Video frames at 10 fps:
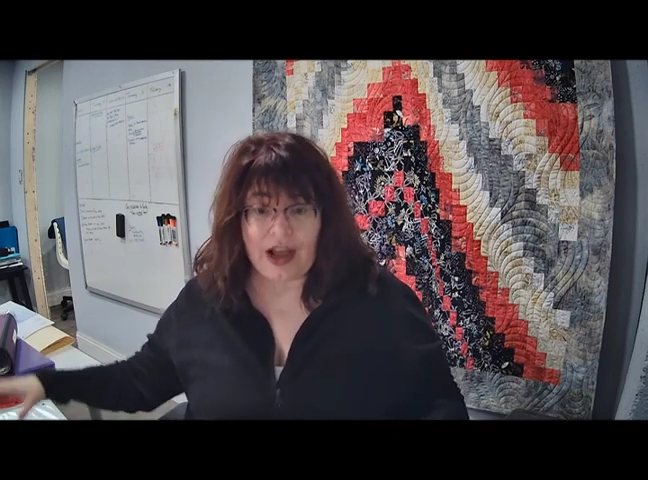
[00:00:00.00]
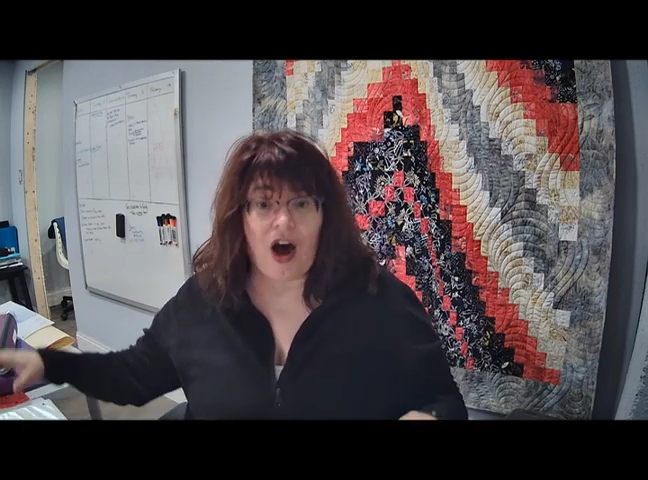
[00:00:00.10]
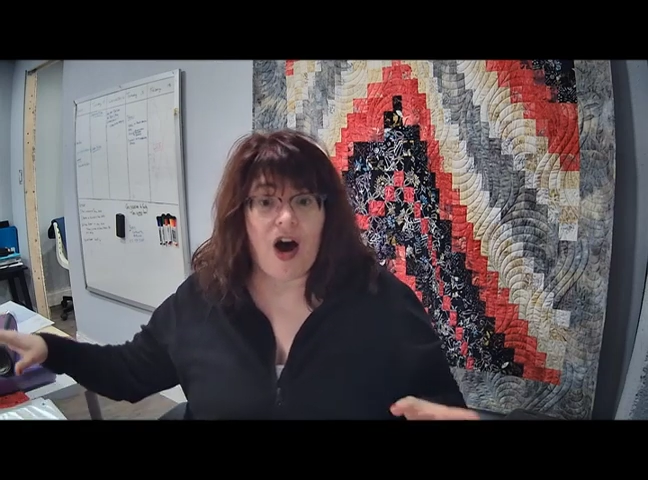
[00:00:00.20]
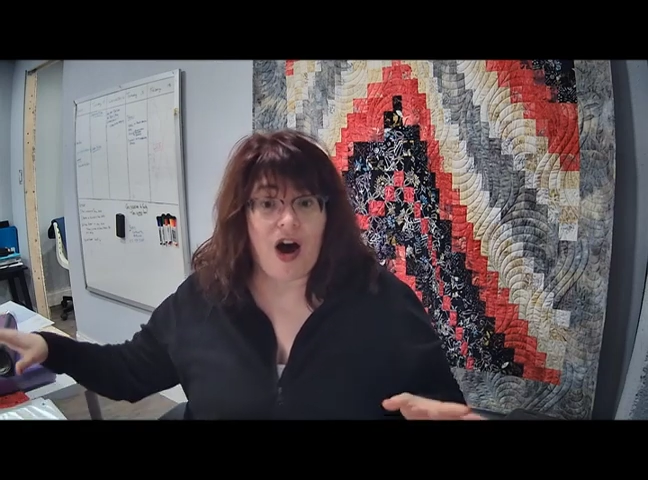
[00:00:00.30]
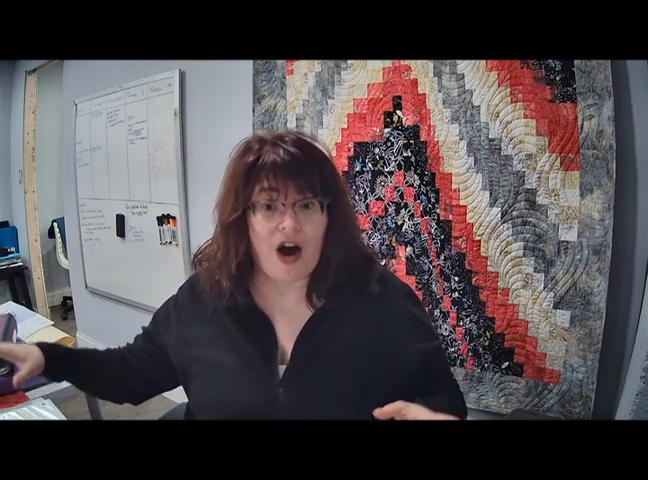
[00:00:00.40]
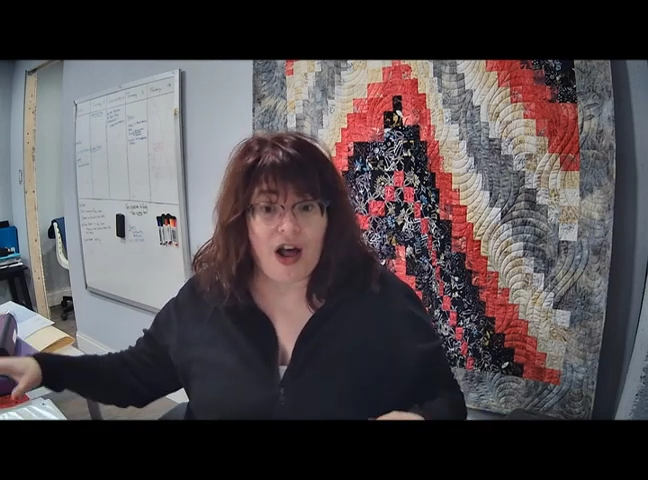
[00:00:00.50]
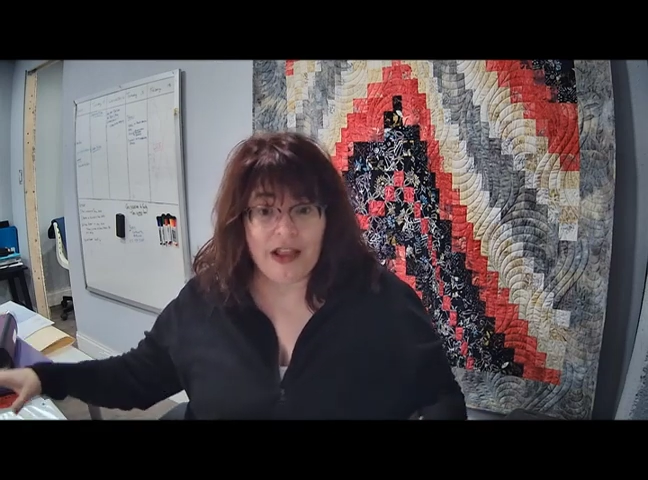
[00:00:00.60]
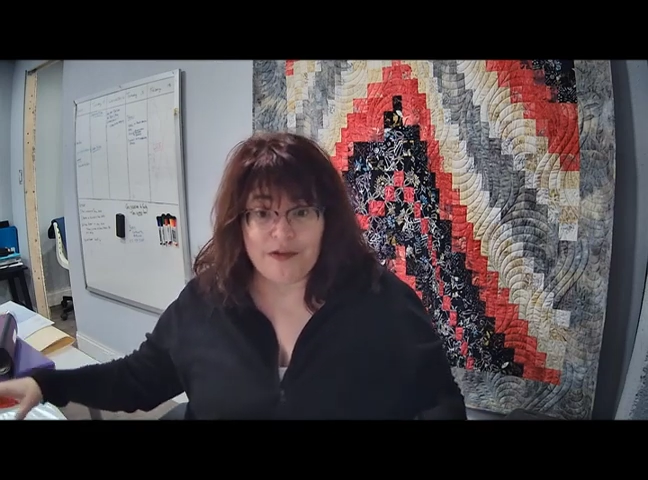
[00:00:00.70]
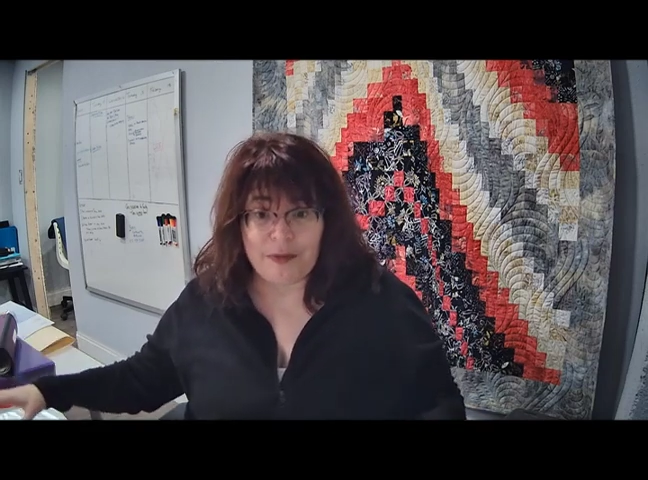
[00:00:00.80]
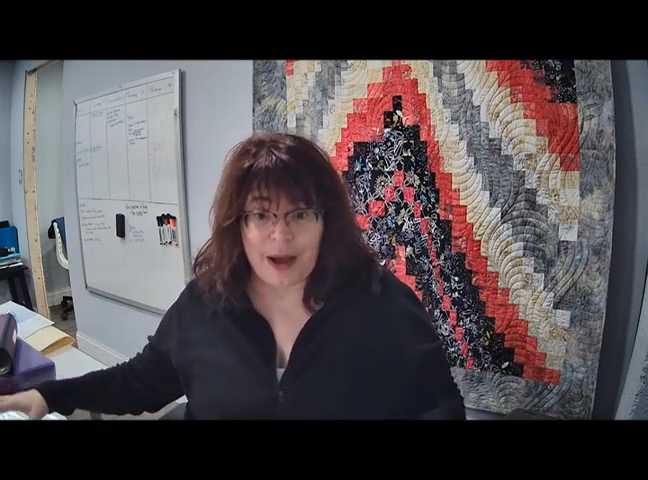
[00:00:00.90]
all
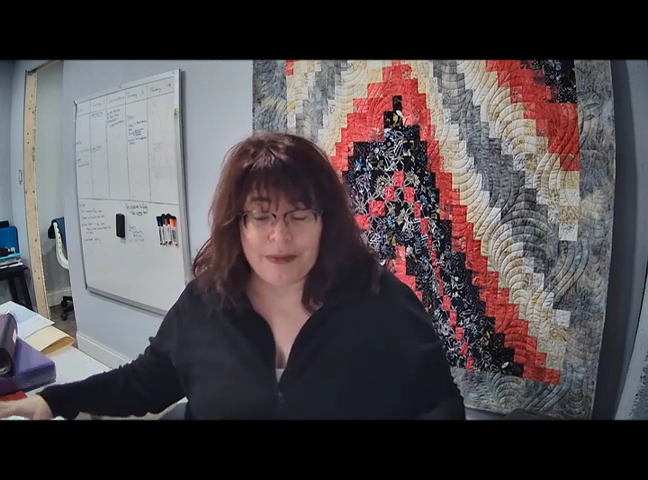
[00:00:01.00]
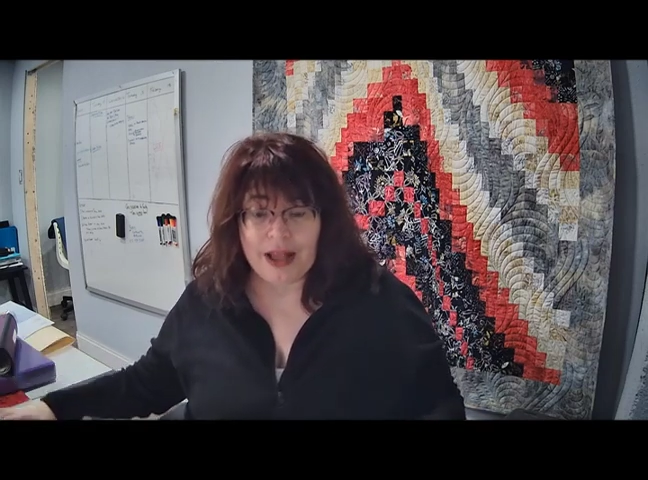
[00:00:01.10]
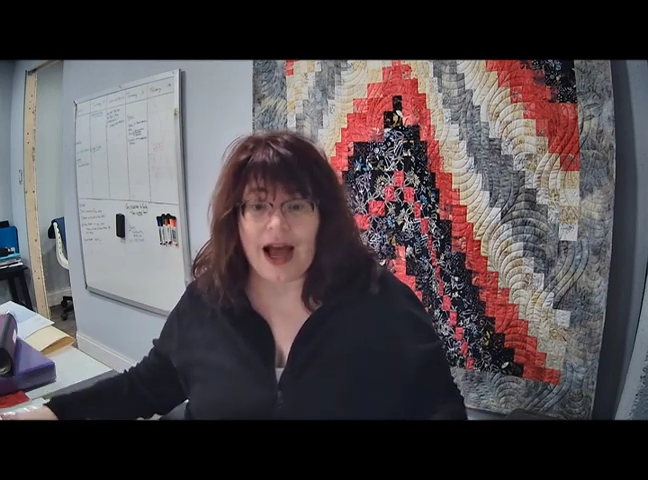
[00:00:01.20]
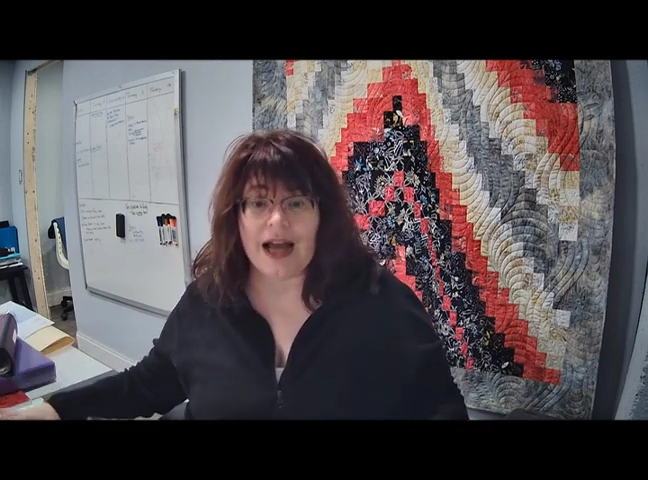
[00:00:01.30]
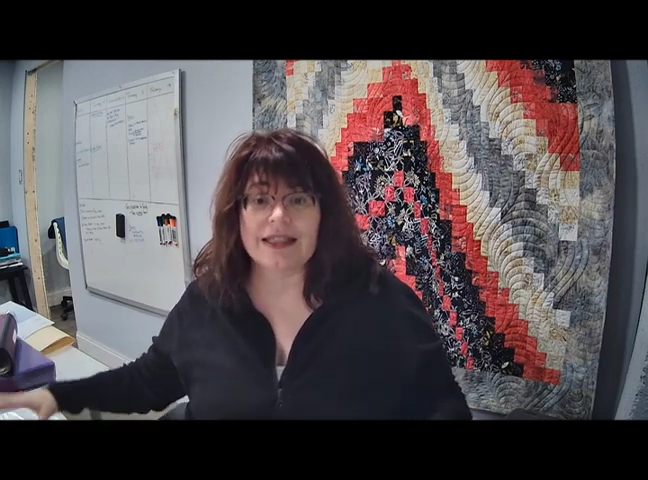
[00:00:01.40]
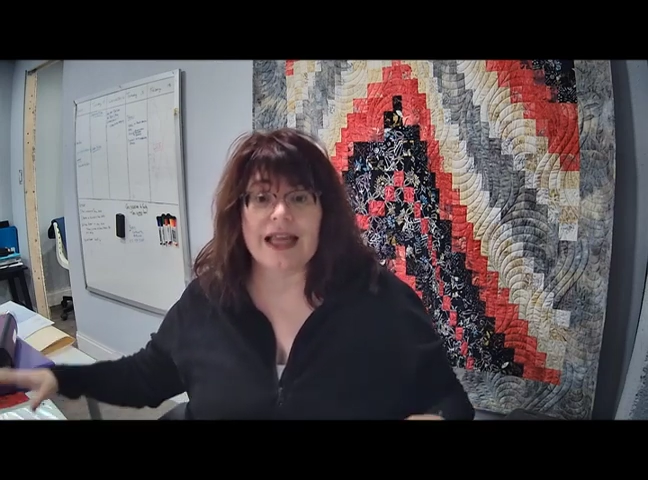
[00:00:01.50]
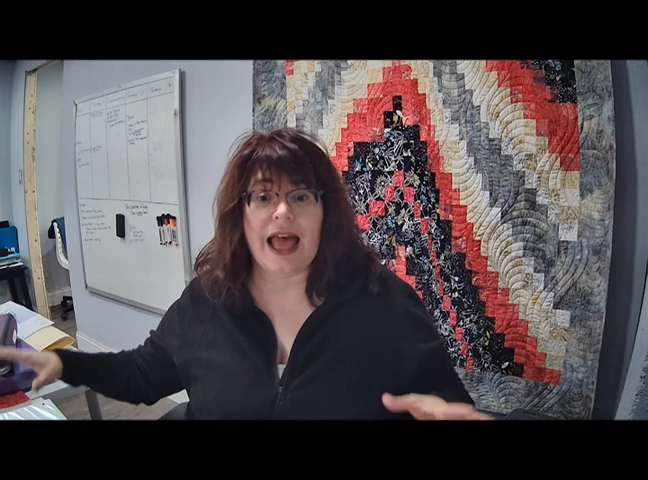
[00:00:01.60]
of my blocks,